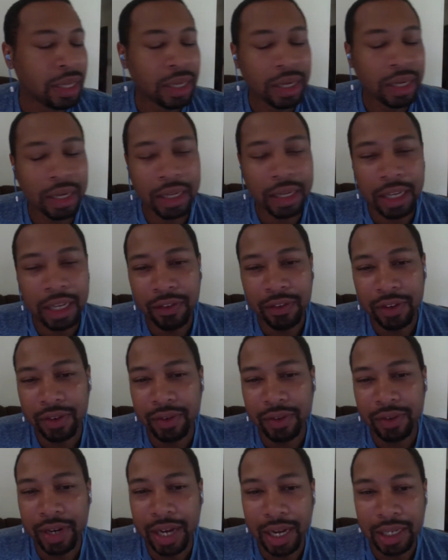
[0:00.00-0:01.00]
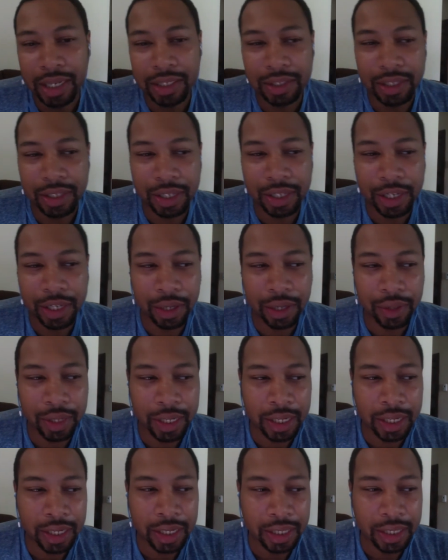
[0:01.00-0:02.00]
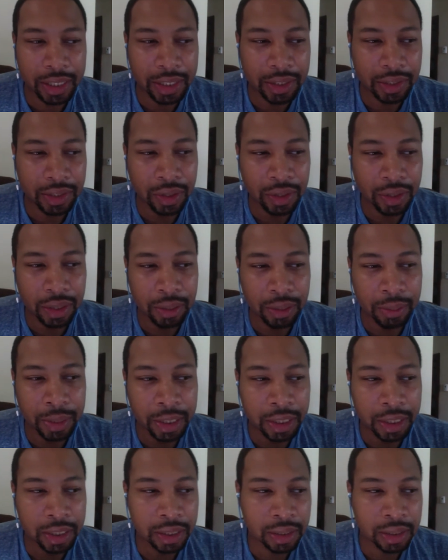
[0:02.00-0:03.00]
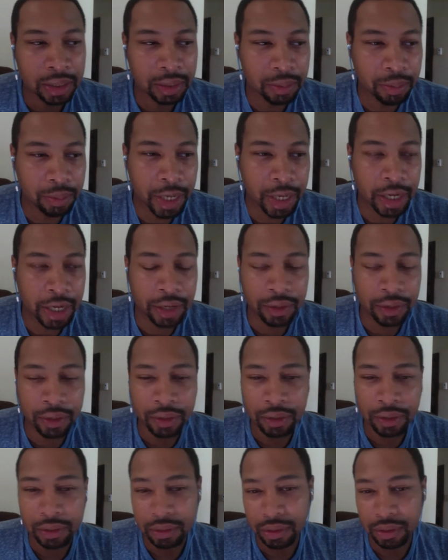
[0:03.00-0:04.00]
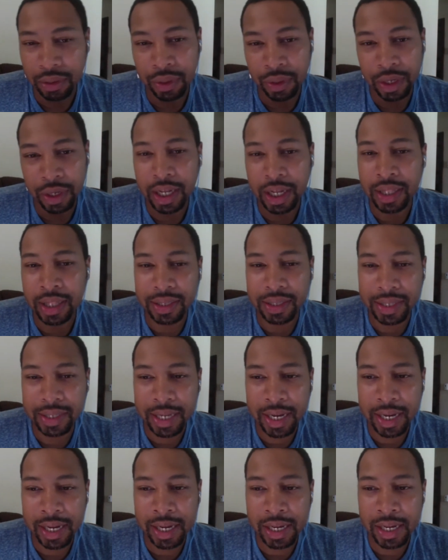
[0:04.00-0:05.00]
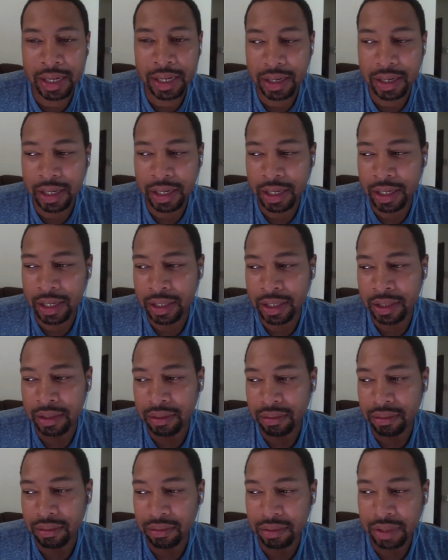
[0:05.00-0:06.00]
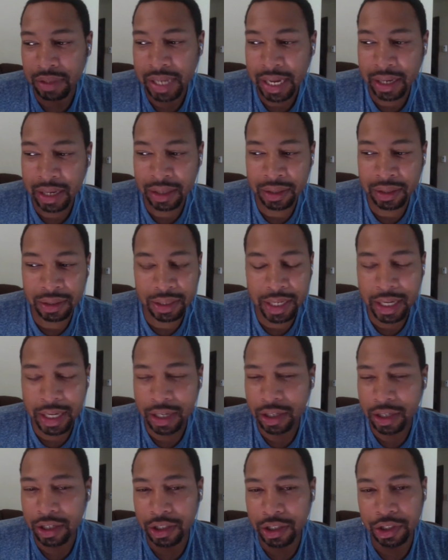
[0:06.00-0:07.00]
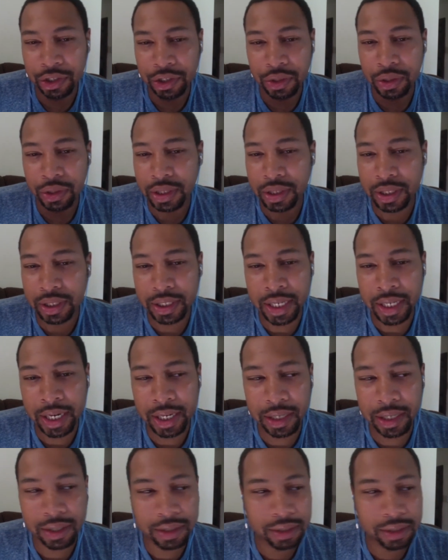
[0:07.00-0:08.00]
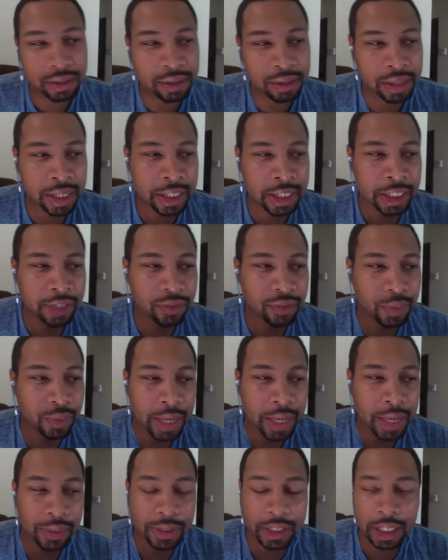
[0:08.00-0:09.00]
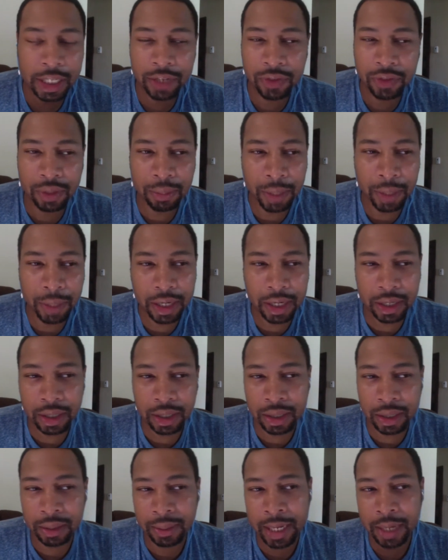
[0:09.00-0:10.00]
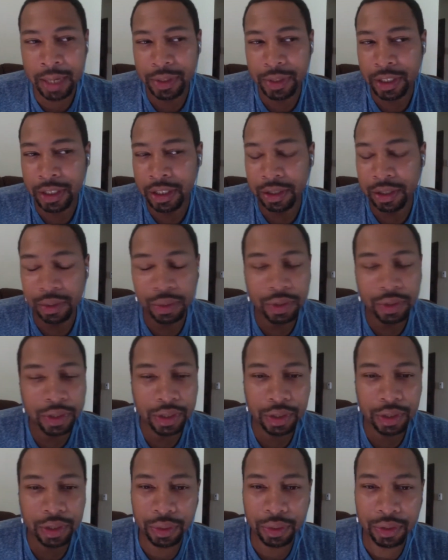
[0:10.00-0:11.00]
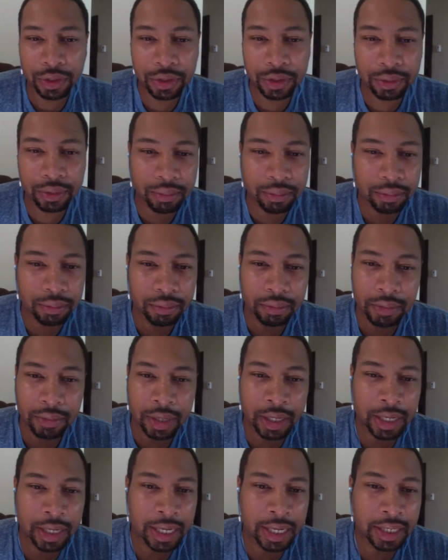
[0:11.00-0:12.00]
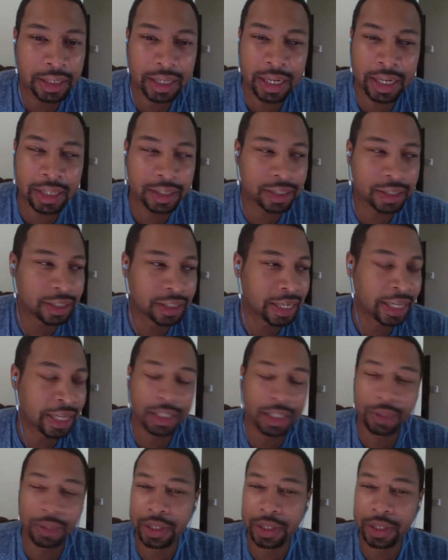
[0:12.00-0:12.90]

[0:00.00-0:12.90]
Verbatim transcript: a level of knowledge to know that it's going to be better on on the other side. And you got to kind of control your desires. Like even when I was mm-hmm. saving the money up, I was eating noodles and noodles. I, I, I did. You were